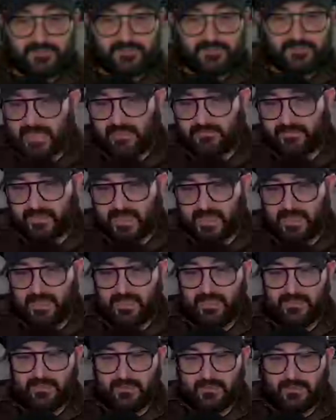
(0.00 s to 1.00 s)

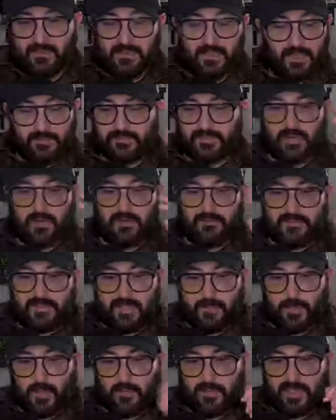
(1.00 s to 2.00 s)
MLK files.
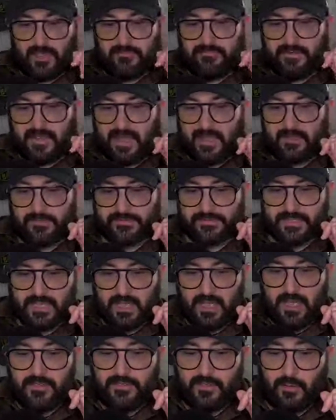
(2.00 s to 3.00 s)
The only
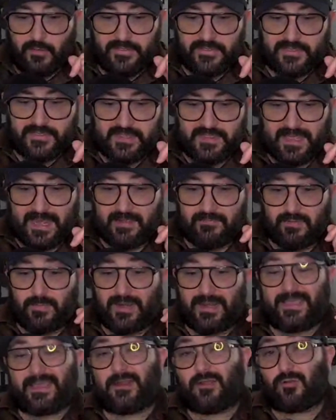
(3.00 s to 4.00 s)
thing that everybody can
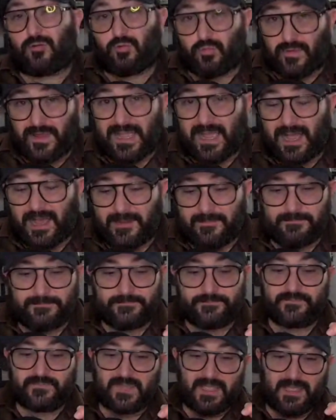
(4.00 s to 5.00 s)
agree on
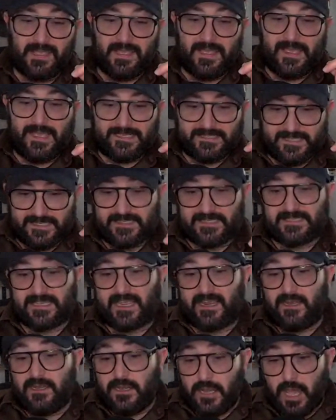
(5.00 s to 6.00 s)
is this
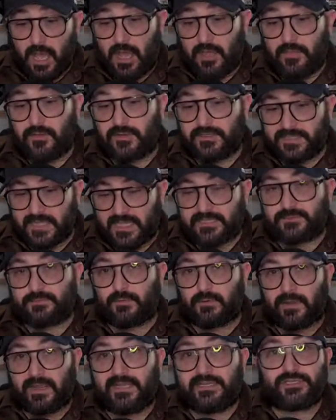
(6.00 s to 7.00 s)
is another
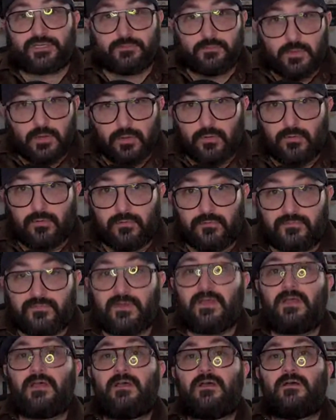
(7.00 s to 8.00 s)
desperation
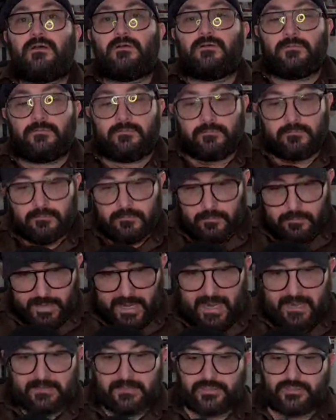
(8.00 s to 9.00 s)
move
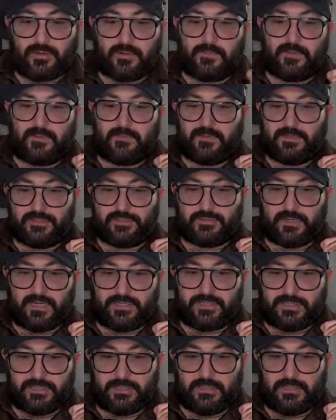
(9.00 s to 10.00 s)
by the
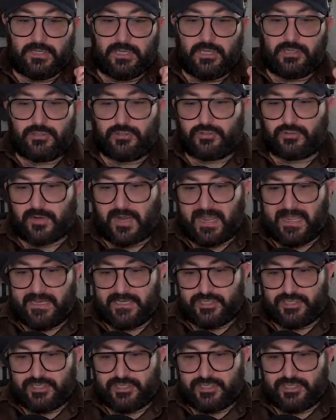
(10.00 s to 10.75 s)
administration to try and